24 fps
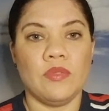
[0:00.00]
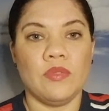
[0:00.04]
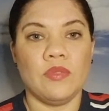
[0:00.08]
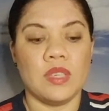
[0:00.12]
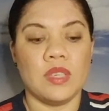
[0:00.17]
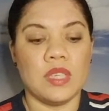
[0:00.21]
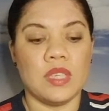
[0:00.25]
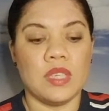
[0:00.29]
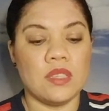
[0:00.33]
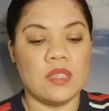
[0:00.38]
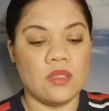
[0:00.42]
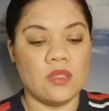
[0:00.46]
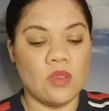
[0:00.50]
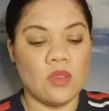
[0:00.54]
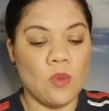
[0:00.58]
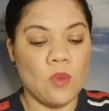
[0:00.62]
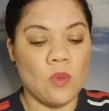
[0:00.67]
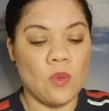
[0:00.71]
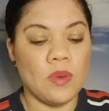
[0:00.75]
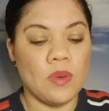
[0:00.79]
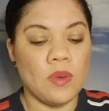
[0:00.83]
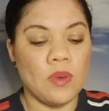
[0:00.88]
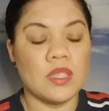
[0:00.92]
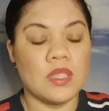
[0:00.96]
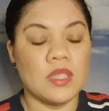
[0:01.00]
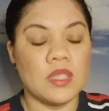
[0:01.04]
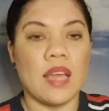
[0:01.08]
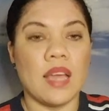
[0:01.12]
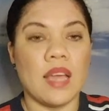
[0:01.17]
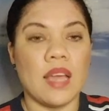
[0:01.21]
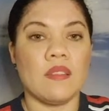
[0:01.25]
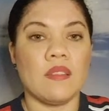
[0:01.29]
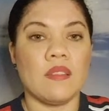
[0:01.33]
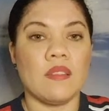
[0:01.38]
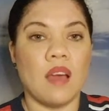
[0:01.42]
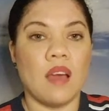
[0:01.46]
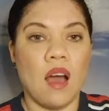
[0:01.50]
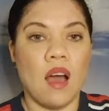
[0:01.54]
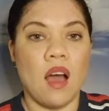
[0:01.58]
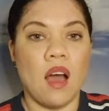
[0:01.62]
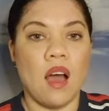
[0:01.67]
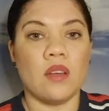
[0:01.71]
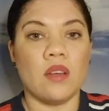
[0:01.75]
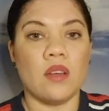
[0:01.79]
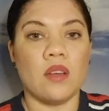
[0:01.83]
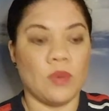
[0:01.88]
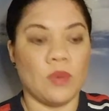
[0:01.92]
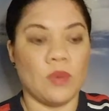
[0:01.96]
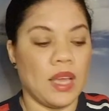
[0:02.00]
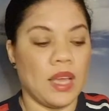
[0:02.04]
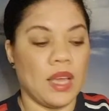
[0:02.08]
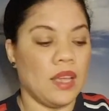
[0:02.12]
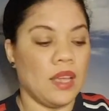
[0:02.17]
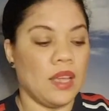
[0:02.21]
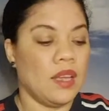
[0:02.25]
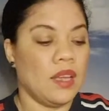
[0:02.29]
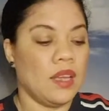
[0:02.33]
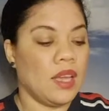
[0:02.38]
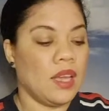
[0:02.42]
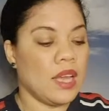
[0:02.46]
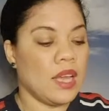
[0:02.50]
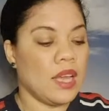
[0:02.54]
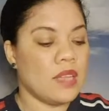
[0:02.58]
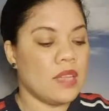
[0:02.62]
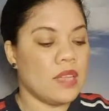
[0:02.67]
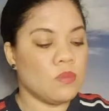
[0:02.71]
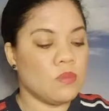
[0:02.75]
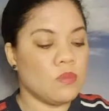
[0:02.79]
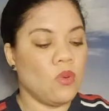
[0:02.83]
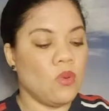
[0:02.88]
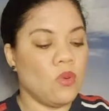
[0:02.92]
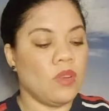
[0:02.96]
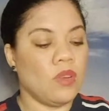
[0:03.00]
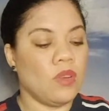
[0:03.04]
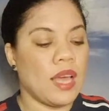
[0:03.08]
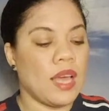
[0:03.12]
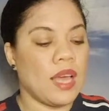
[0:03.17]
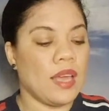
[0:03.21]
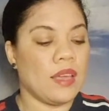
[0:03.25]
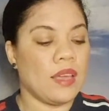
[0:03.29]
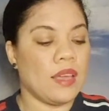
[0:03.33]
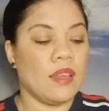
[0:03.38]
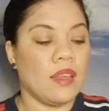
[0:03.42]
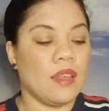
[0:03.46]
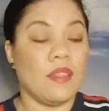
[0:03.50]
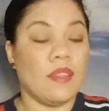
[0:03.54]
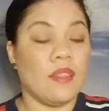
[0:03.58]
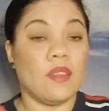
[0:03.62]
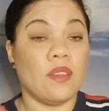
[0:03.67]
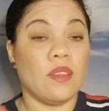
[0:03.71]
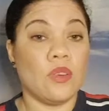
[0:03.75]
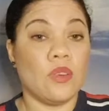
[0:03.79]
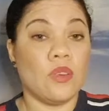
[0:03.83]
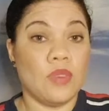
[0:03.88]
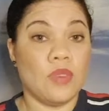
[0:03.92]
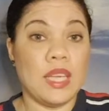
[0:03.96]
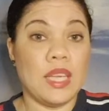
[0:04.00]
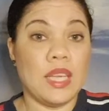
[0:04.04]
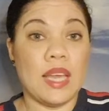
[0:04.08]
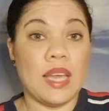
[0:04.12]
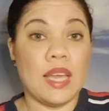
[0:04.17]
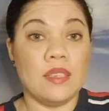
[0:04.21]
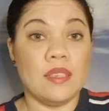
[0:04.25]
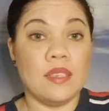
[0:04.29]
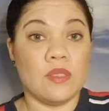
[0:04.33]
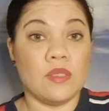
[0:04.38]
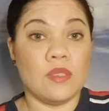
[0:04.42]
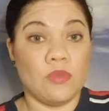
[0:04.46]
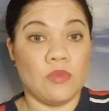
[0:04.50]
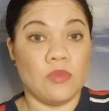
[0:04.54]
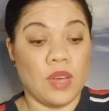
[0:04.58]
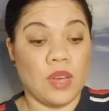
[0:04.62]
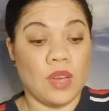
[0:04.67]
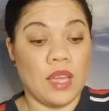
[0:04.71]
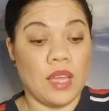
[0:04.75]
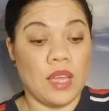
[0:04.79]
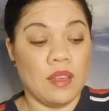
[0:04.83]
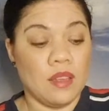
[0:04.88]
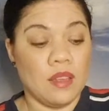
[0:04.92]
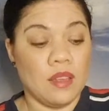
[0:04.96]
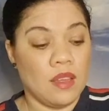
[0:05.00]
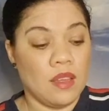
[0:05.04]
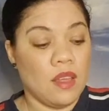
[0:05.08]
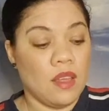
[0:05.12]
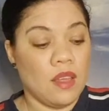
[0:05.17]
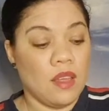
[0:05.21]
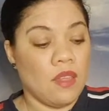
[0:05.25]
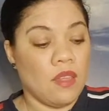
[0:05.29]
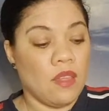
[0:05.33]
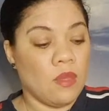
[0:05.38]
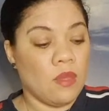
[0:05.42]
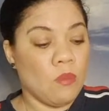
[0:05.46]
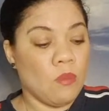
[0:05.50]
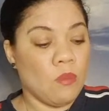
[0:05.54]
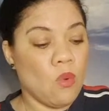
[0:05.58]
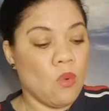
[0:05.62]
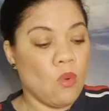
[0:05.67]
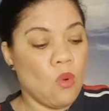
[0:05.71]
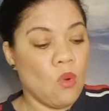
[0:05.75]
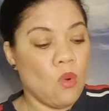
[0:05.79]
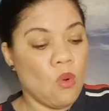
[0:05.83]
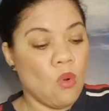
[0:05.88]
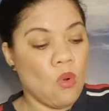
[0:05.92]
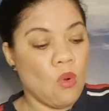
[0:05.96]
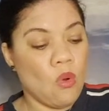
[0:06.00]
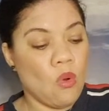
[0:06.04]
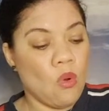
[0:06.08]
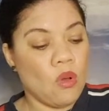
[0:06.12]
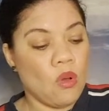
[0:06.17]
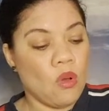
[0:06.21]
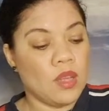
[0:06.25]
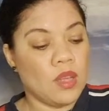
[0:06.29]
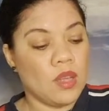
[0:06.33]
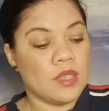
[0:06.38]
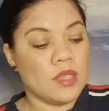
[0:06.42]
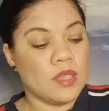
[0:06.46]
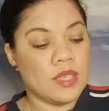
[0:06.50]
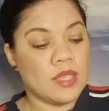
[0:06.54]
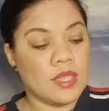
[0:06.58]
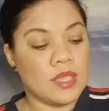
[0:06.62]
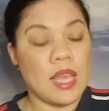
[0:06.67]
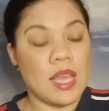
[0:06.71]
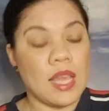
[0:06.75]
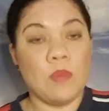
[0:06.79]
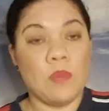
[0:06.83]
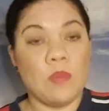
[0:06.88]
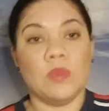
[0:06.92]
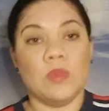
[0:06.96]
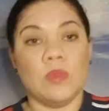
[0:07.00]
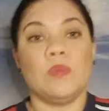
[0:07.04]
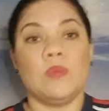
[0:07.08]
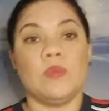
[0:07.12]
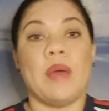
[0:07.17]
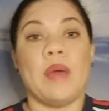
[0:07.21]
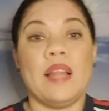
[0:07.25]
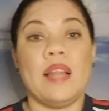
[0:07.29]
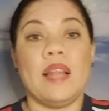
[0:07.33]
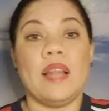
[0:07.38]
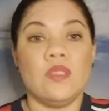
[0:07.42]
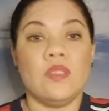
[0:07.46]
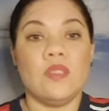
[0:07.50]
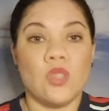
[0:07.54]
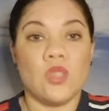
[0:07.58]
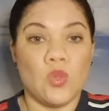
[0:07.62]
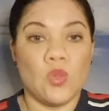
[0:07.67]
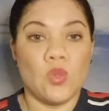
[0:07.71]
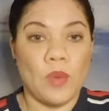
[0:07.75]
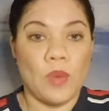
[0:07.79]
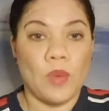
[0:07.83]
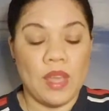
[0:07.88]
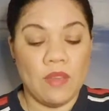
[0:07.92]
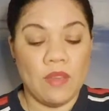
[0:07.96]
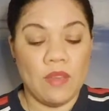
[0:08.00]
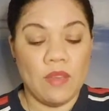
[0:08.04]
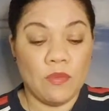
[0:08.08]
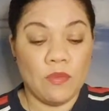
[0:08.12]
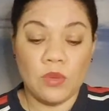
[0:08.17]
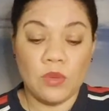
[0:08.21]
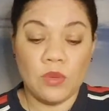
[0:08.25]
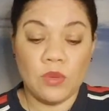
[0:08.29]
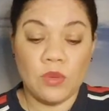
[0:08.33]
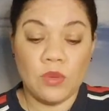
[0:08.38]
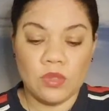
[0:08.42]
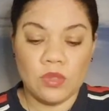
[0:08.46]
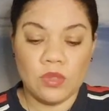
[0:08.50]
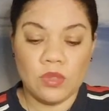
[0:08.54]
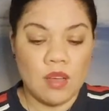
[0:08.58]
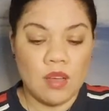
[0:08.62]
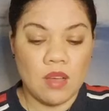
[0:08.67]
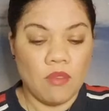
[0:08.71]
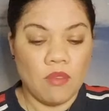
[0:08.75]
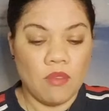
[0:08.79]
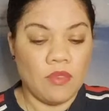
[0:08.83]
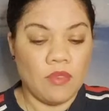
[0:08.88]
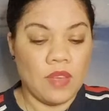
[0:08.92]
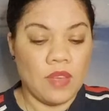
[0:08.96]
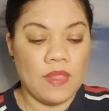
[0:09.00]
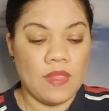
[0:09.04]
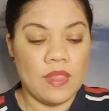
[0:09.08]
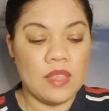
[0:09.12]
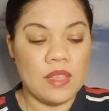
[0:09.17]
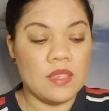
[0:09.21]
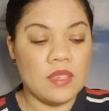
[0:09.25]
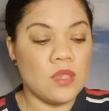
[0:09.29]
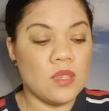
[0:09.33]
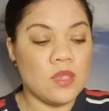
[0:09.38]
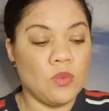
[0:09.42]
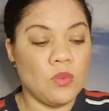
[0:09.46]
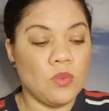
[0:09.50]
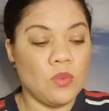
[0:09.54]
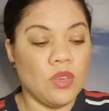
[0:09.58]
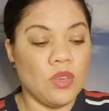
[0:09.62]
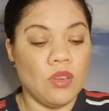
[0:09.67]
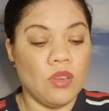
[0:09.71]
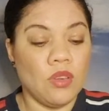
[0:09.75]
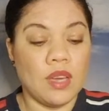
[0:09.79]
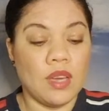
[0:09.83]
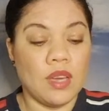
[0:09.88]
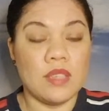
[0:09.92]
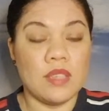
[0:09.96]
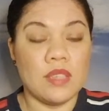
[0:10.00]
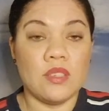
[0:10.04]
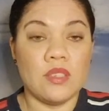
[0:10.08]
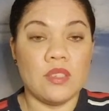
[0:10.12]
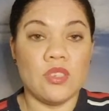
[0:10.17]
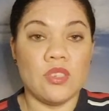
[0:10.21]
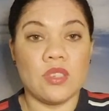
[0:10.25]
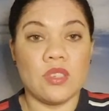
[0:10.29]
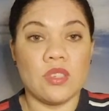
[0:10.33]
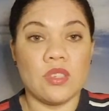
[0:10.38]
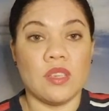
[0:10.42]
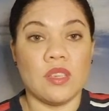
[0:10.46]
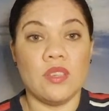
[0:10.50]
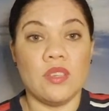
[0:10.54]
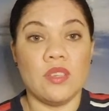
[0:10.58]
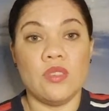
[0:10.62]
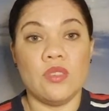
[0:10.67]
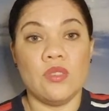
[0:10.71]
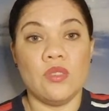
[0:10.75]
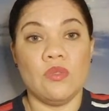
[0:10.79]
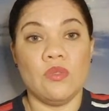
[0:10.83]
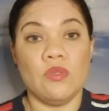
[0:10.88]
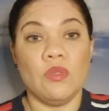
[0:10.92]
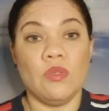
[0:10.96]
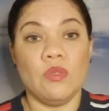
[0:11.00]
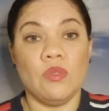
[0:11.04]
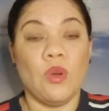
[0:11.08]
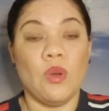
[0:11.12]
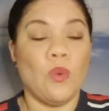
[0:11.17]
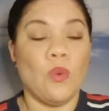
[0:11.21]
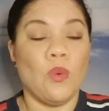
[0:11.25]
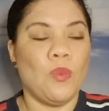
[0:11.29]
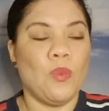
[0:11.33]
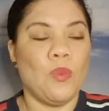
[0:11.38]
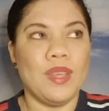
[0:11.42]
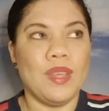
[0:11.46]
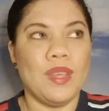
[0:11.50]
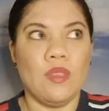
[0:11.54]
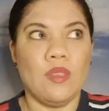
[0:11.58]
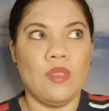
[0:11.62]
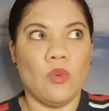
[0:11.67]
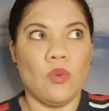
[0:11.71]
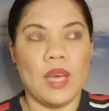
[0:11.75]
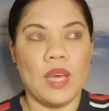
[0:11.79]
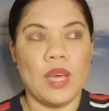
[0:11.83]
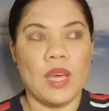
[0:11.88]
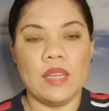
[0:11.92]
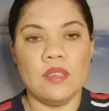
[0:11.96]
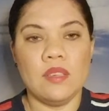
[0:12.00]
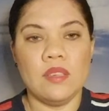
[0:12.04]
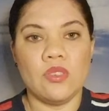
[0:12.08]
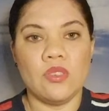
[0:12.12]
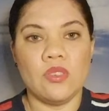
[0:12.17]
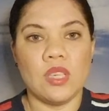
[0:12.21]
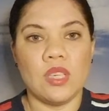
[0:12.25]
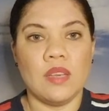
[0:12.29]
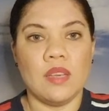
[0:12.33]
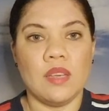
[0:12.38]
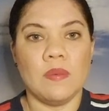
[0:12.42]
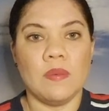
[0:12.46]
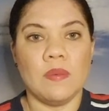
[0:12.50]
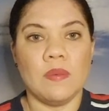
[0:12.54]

It's no more like the hard way. It's more like the creative way, the more stable, balanced way for yourself. And this is what you guys are just going to do with your energy,